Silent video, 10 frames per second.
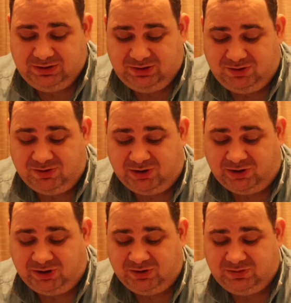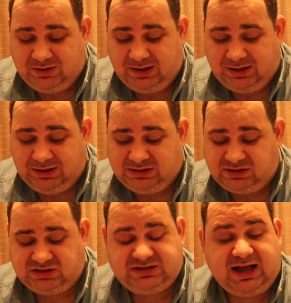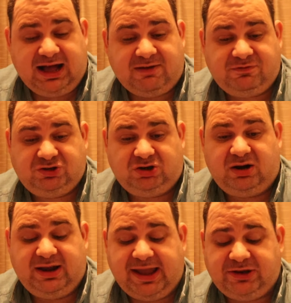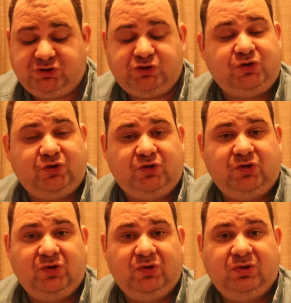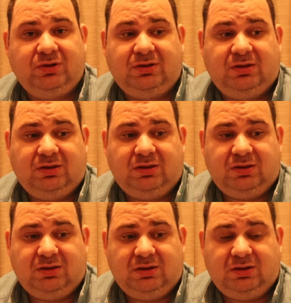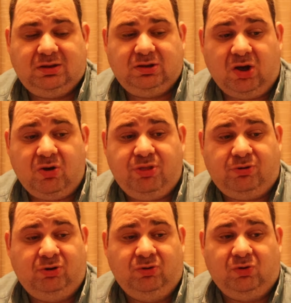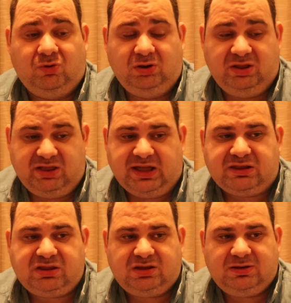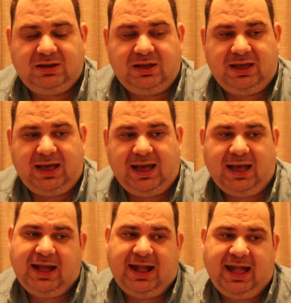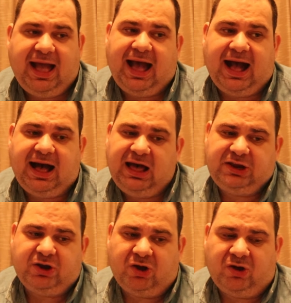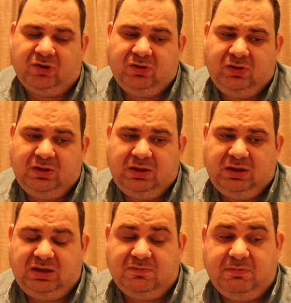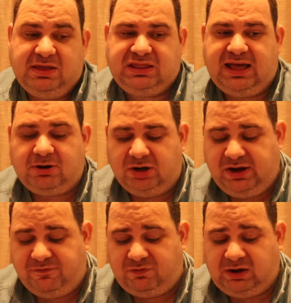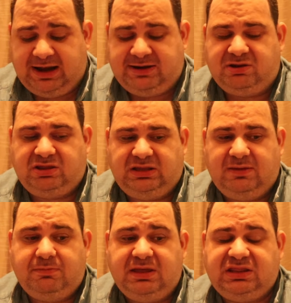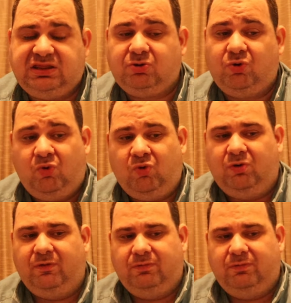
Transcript: You know, it's tough trying to go through all of this. I know. You miss out on your friends. You miss school